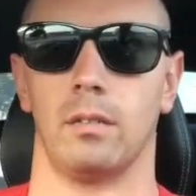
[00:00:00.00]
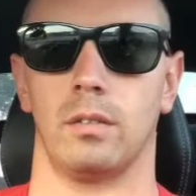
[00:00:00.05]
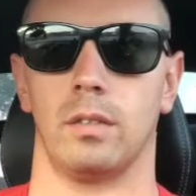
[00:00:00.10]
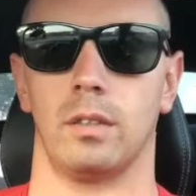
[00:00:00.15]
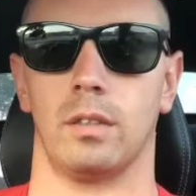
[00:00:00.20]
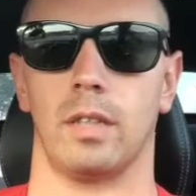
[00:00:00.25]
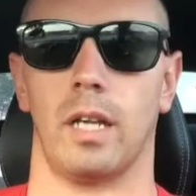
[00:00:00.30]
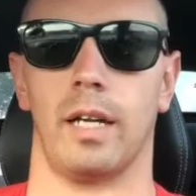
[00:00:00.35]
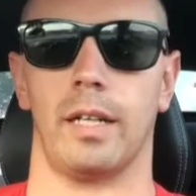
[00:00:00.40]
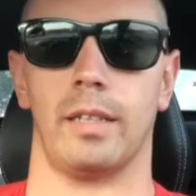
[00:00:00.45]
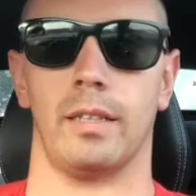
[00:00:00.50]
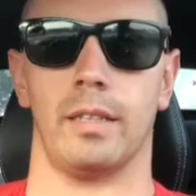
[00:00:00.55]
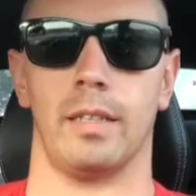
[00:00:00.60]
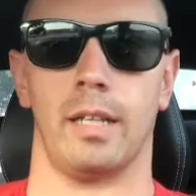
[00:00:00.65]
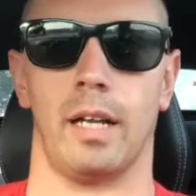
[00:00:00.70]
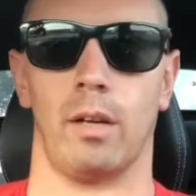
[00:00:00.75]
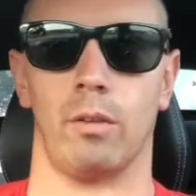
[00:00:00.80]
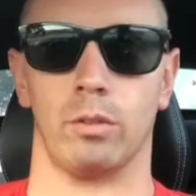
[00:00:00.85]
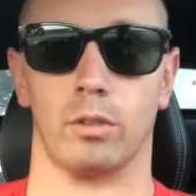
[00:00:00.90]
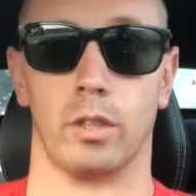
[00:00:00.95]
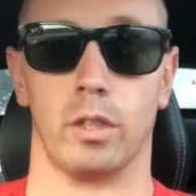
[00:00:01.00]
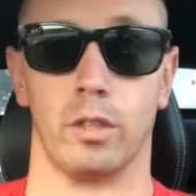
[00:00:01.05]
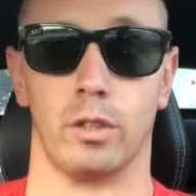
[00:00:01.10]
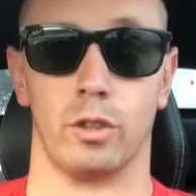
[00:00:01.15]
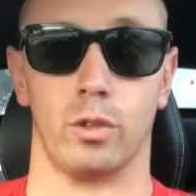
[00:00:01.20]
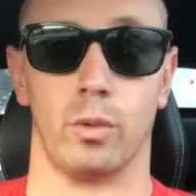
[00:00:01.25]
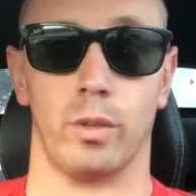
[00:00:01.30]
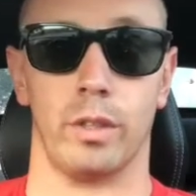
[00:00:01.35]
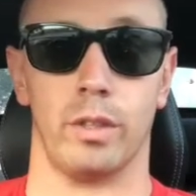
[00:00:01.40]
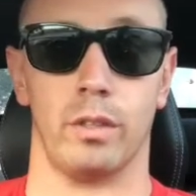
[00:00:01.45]
decided that I was going
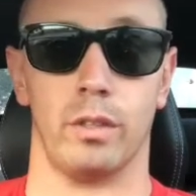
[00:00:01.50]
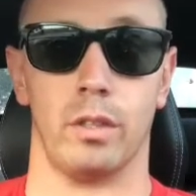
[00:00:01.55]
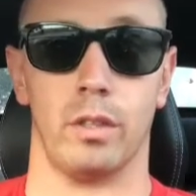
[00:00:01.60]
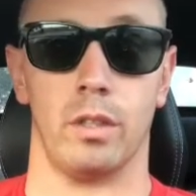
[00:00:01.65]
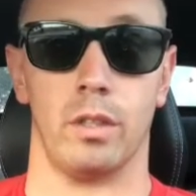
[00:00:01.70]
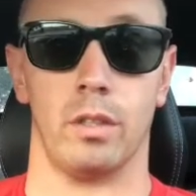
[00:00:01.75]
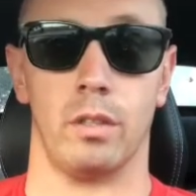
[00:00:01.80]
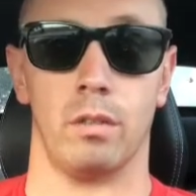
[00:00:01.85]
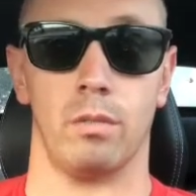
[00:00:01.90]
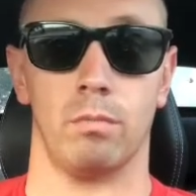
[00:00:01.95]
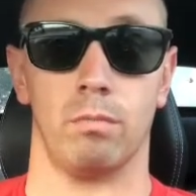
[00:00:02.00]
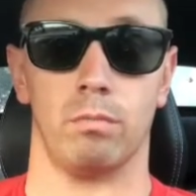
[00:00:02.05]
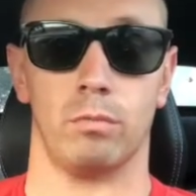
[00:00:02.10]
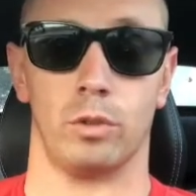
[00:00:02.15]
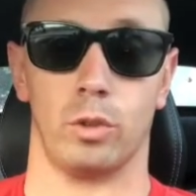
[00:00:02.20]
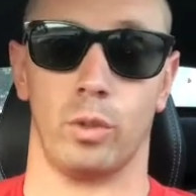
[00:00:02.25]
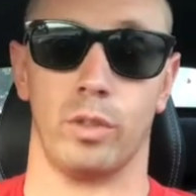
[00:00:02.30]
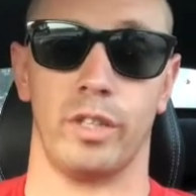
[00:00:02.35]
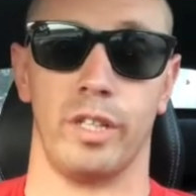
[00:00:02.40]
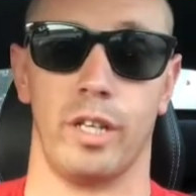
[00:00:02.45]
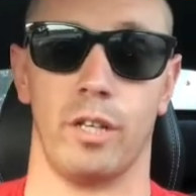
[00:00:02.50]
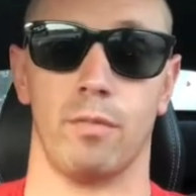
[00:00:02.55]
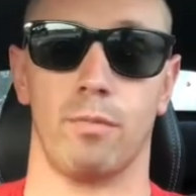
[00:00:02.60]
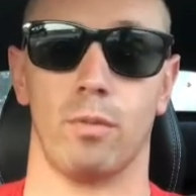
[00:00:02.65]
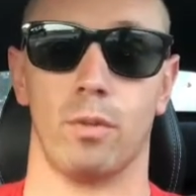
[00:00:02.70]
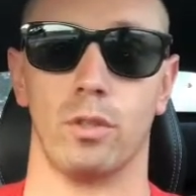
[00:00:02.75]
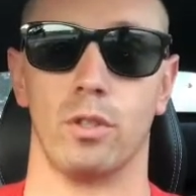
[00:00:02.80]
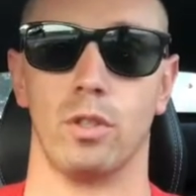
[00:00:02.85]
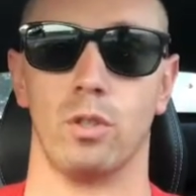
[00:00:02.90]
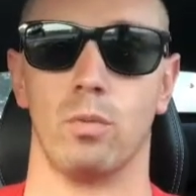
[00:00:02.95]
to join the Air
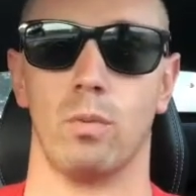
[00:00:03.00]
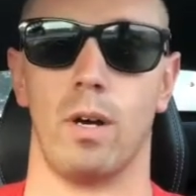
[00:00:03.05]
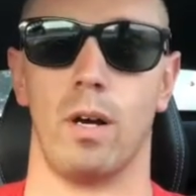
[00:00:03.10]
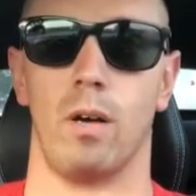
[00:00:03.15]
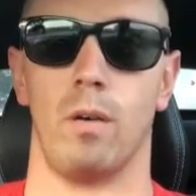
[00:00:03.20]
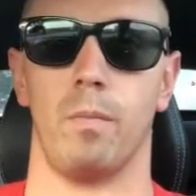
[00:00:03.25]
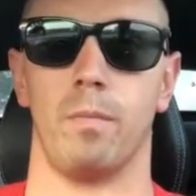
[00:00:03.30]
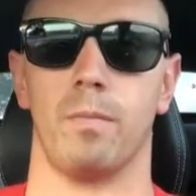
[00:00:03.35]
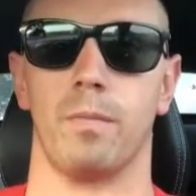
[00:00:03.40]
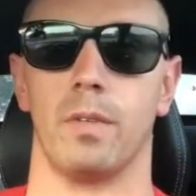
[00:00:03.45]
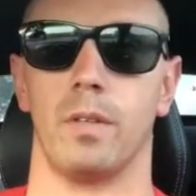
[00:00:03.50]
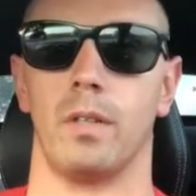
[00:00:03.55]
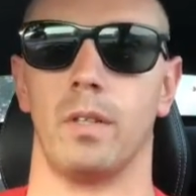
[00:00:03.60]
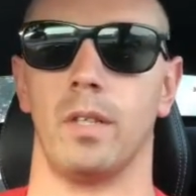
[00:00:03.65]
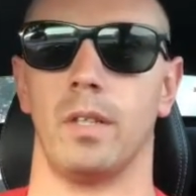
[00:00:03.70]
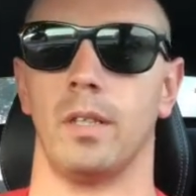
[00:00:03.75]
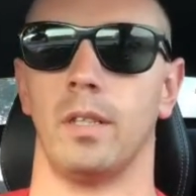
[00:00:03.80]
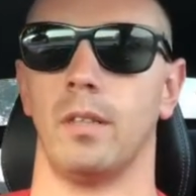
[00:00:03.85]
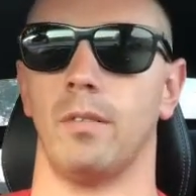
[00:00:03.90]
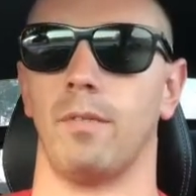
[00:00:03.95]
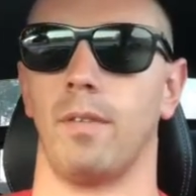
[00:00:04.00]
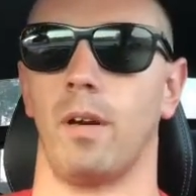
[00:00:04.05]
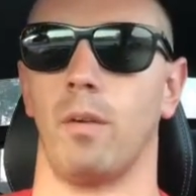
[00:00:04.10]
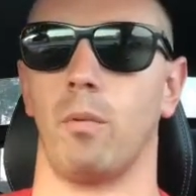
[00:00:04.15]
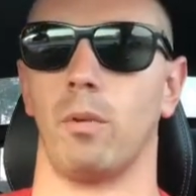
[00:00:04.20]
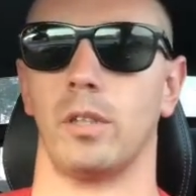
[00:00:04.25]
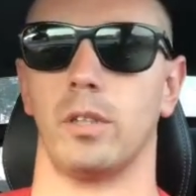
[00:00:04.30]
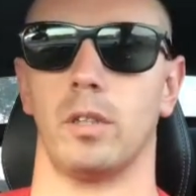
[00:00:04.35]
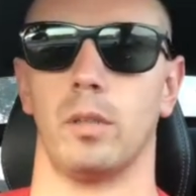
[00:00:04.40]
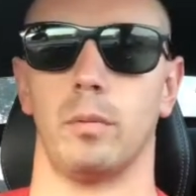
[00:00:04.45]
Force as well. And if I
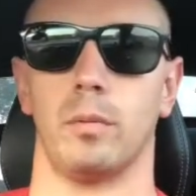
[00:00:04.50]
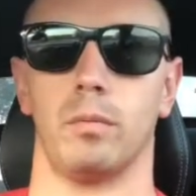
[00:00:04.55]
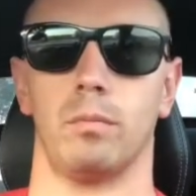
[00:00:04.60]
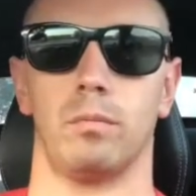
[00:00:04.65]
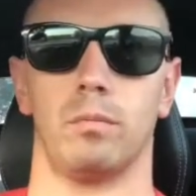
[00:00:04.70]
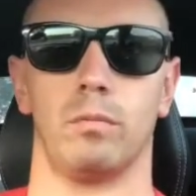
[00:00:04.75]
wanted to